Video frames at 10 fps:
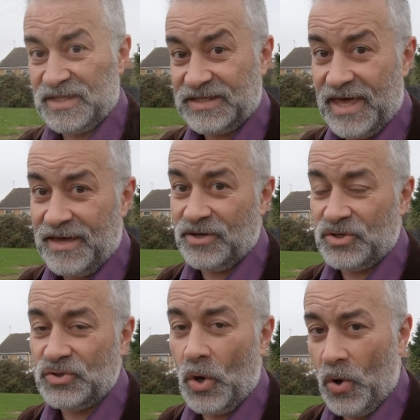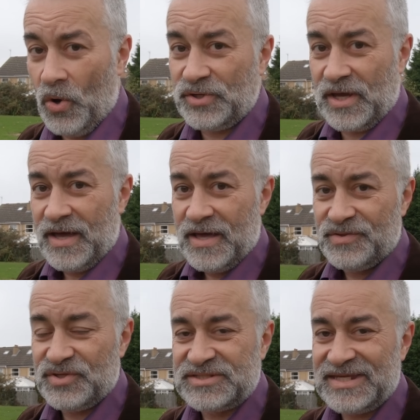the king could order
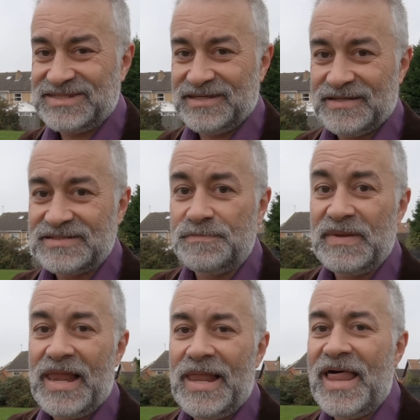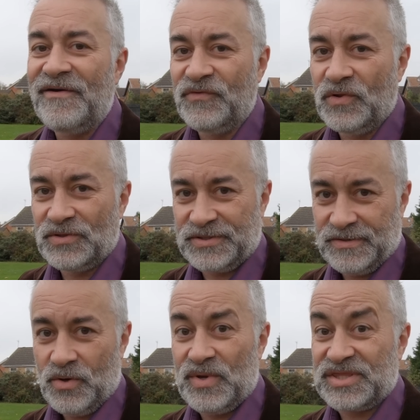the city to be levelled
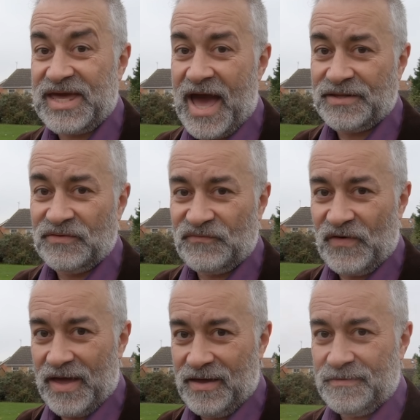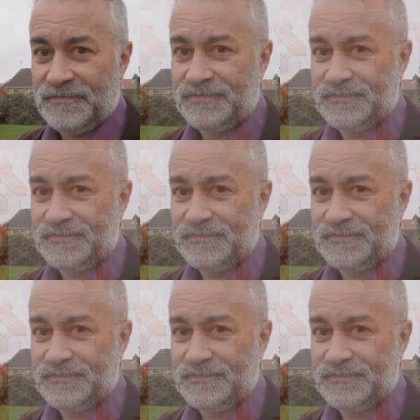with cannon fire.